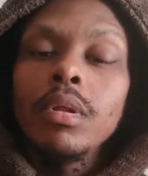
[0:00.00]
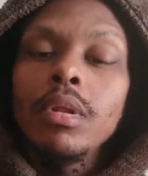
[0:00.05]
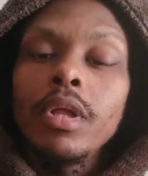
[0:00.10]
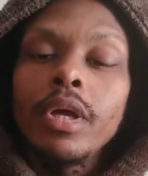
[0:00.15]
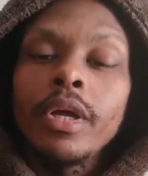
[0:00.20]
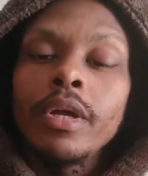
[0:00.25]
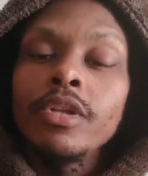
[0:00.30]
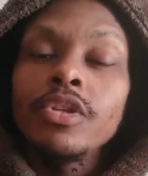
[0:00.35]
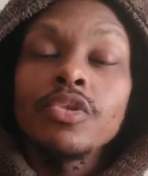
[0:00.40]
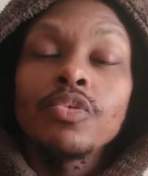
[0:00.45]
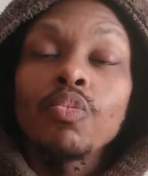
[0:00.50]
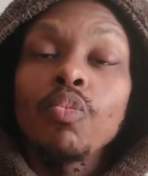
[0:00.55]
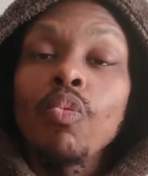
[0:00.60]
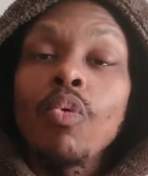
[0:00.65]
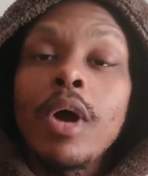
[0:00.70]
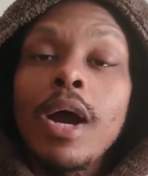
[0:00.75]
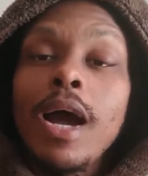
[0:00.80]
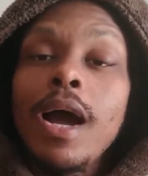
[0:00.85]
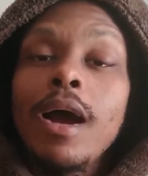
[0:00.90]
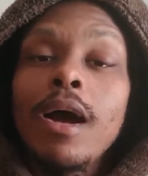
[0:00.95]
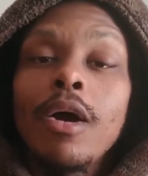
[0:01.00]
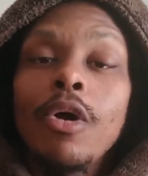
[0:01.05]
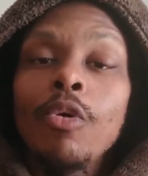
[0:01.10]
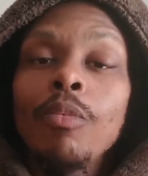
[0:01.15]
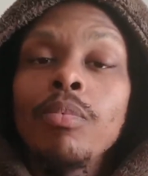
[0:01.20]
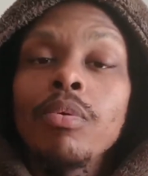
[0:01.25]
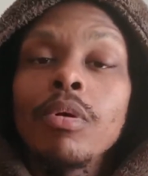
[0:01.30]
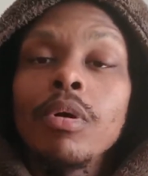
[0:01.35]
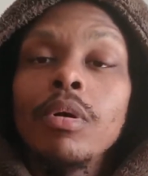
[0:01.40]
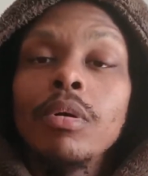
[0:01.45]
like just
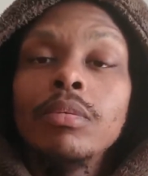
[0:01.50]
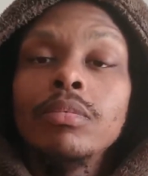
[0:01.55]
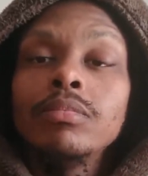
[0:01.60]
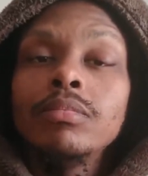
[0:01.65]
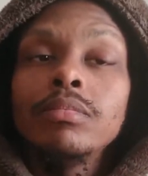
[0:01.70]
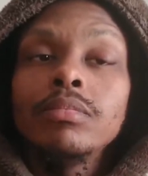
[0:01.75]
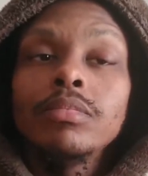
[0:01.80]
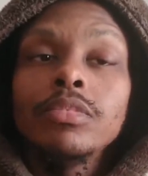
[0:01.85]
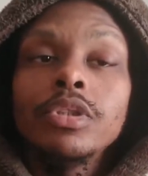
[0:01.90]
wow, bro.